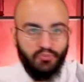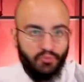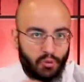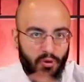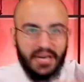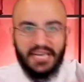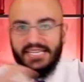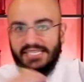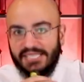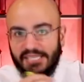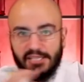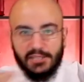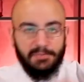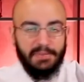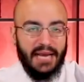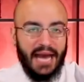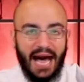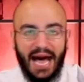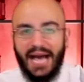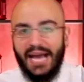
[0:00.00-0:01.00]
reasons
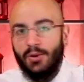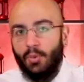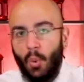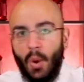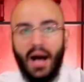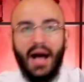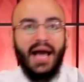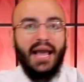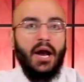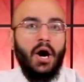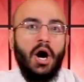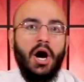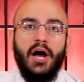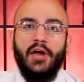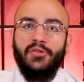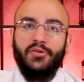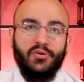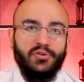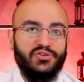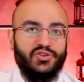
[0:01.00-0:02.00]
behind why
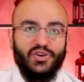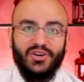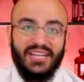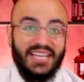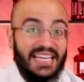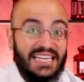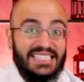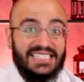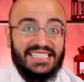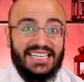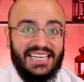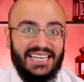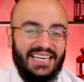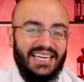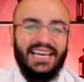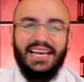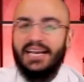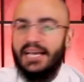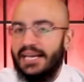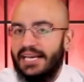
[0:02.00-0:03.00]
authors are
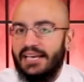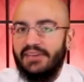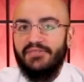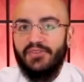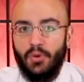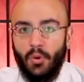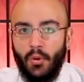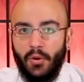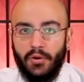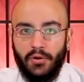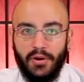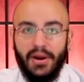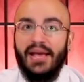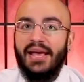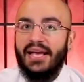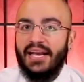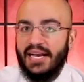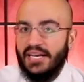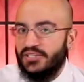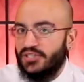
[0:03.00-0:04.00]
listed in a given order
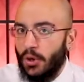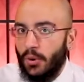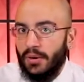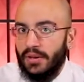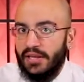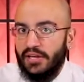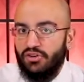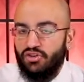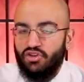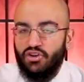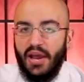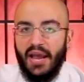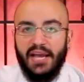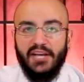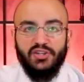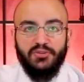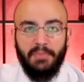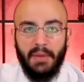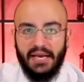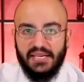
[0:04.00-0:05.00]
can totally
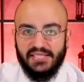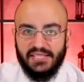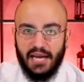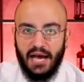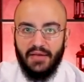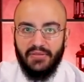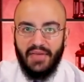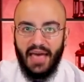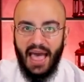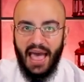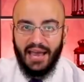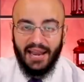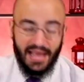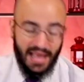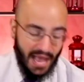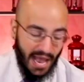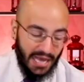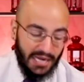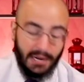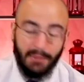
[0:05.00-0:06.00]
change based on that.
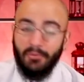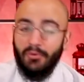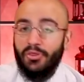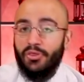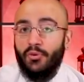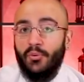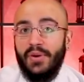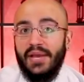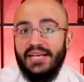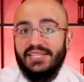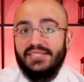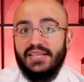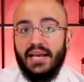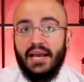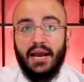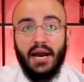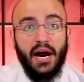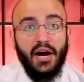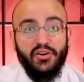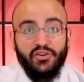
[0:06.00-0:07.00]
And number three is the
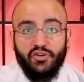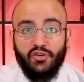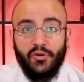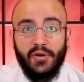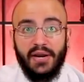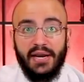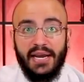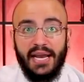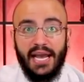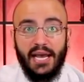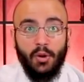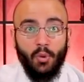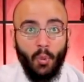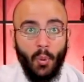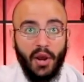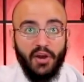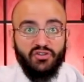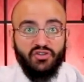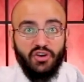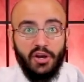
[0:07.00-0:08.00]
country in
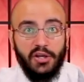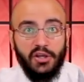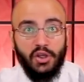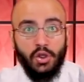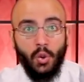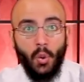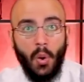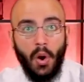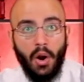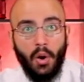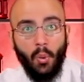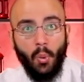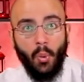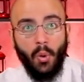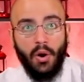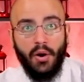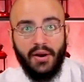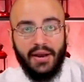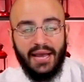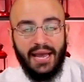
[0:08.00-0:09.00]
which you are
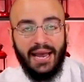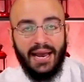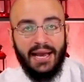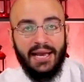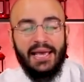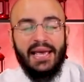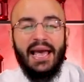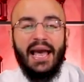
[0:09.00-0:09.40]
working,